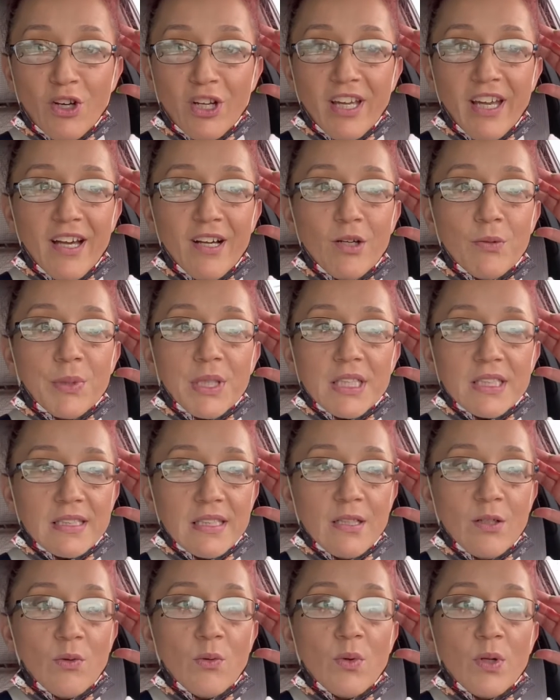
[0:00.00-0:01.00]
out, because I
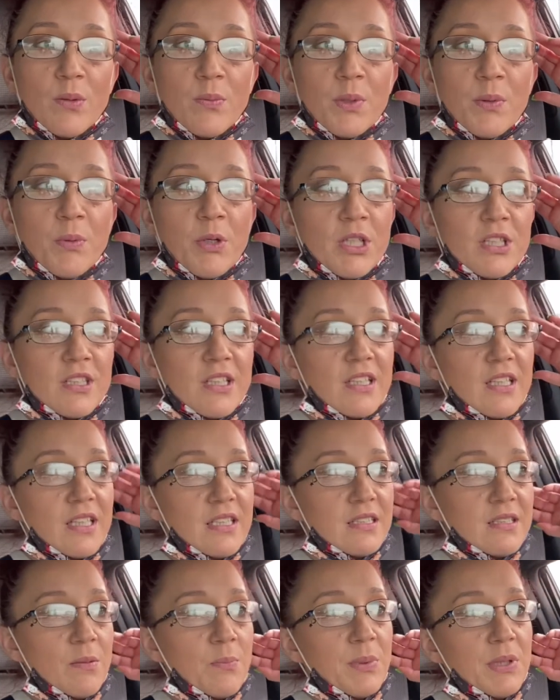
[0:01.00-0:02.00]
don't want to be putting the
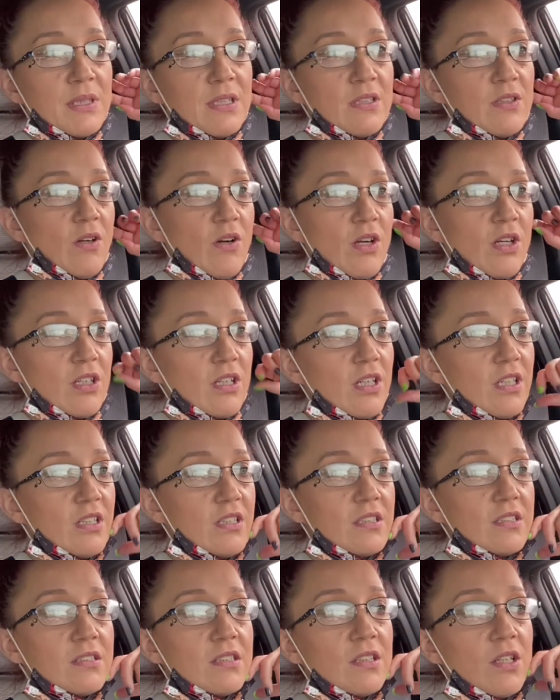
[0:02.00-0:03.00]
lights up in the dark.
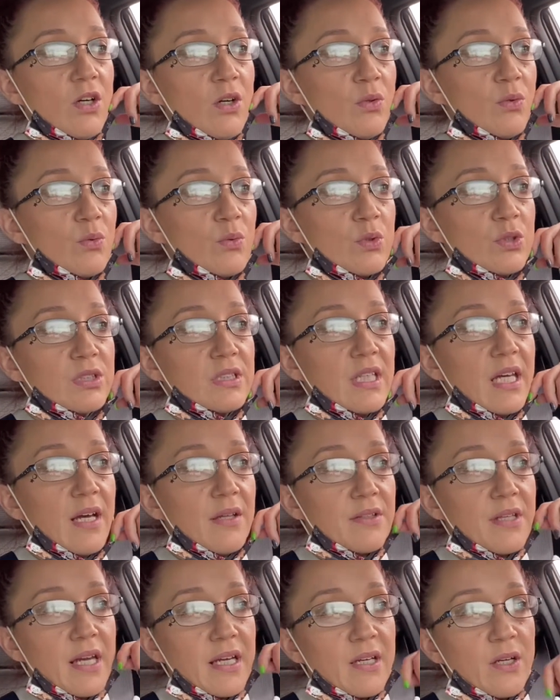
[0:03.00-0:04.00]
So we'll see how
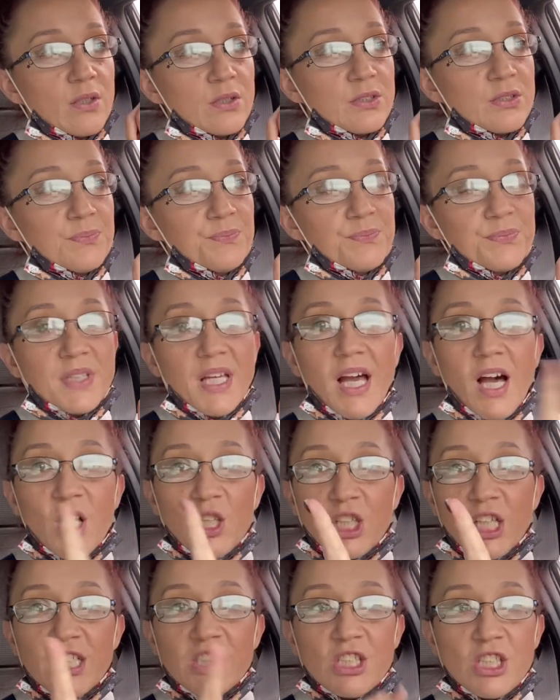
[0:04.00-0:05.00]
that goes. I'll
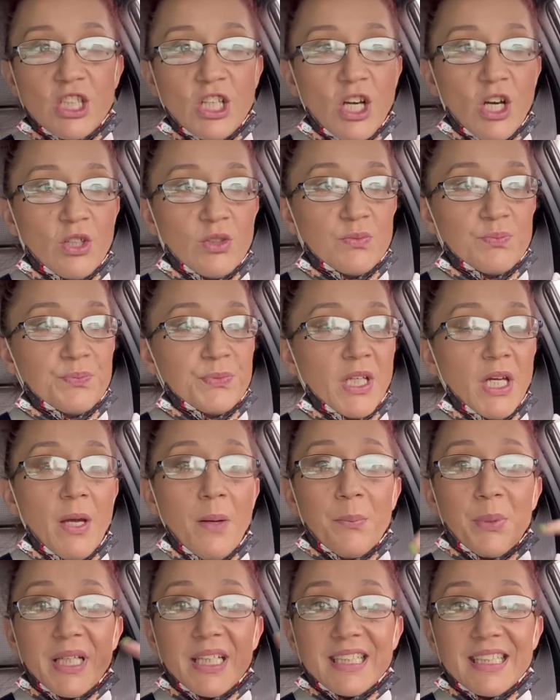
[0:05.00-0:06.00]
let you know.
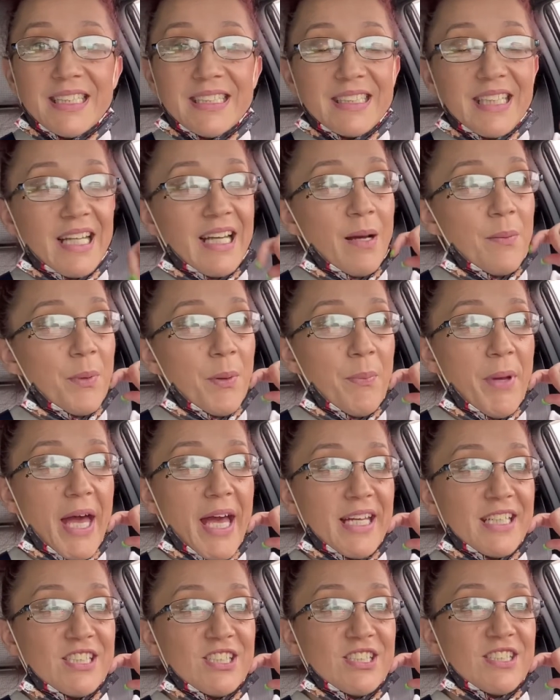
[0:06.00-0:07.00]
But at least I got my
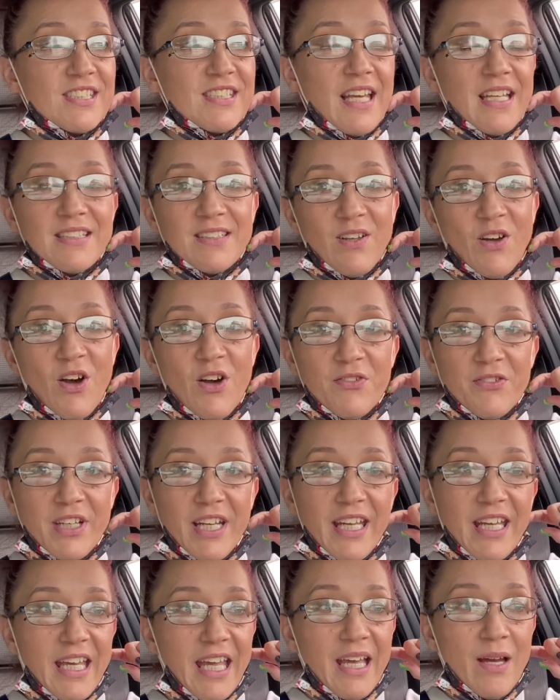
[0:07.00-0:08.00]
packages sent off, and I
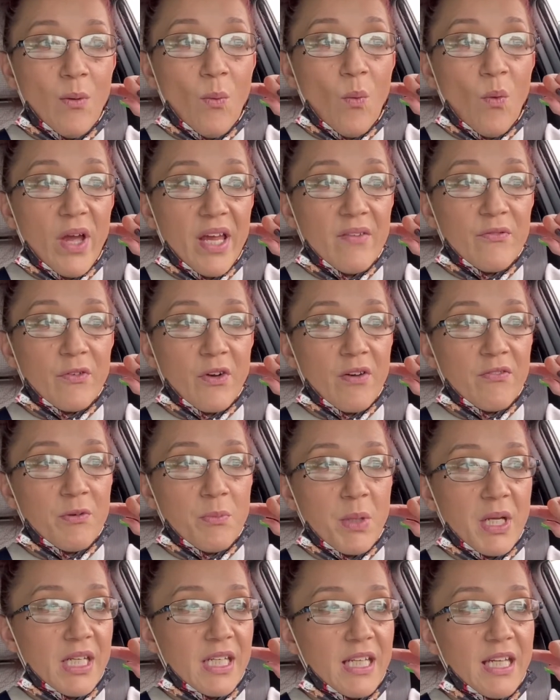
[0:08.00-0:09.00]
can't wait for
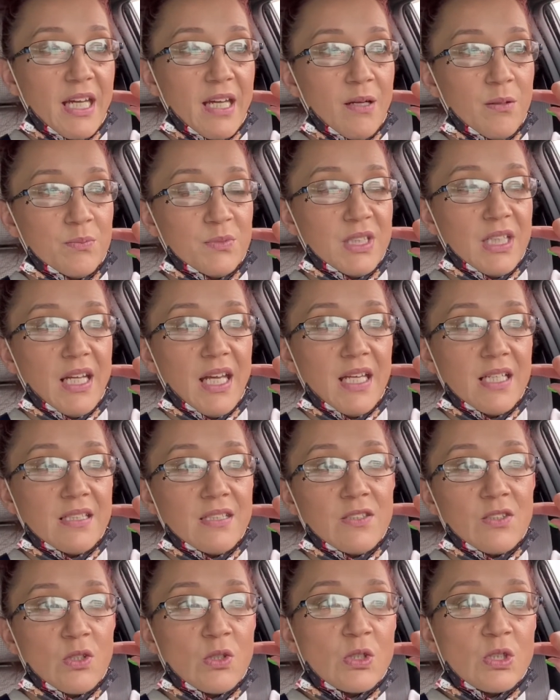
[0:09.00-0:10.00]
everybody to get them. Today is
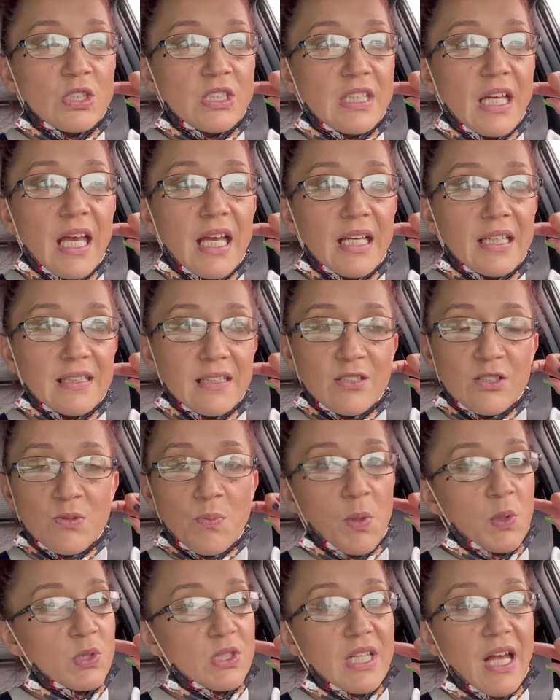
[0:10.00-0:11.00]
Thursday and they're
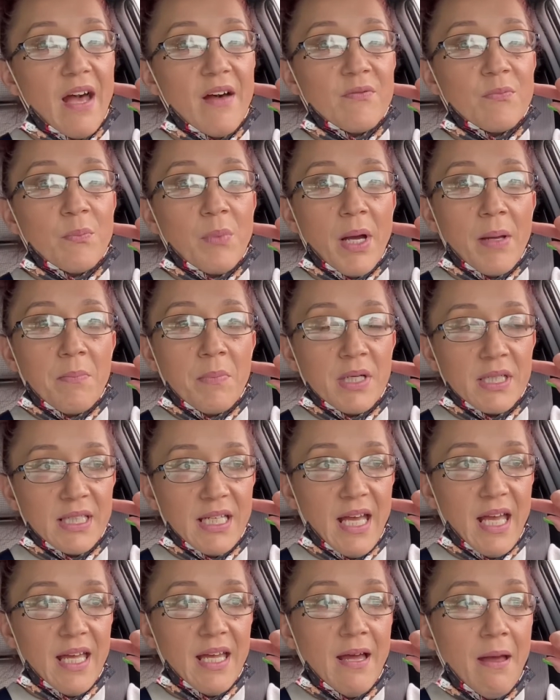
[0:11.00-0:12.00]
supposed to have them by
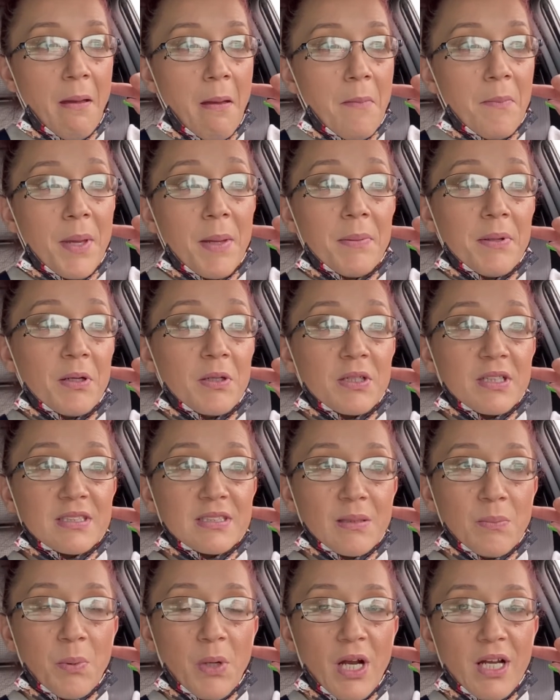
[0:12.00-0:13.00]
Monday. Maybe I'll get
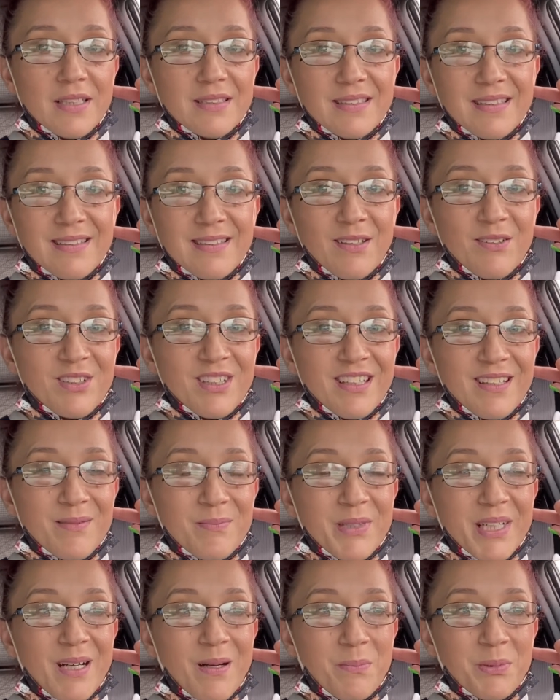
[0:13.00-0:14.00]
surprised and they'll get them a
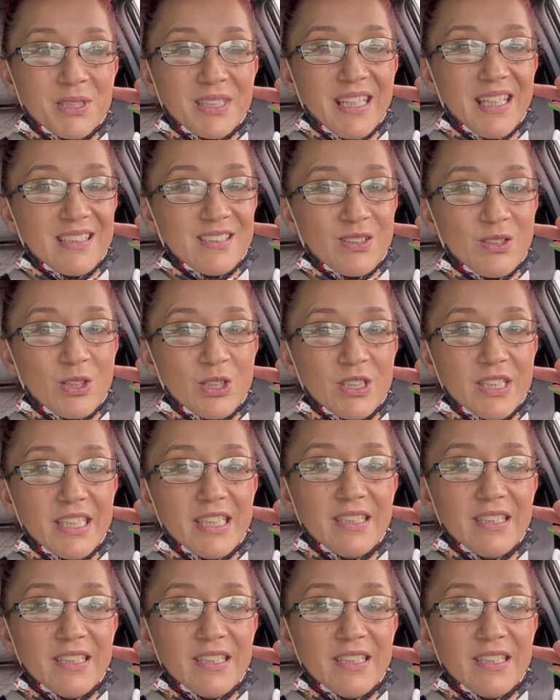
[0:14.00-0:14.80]
couple days early.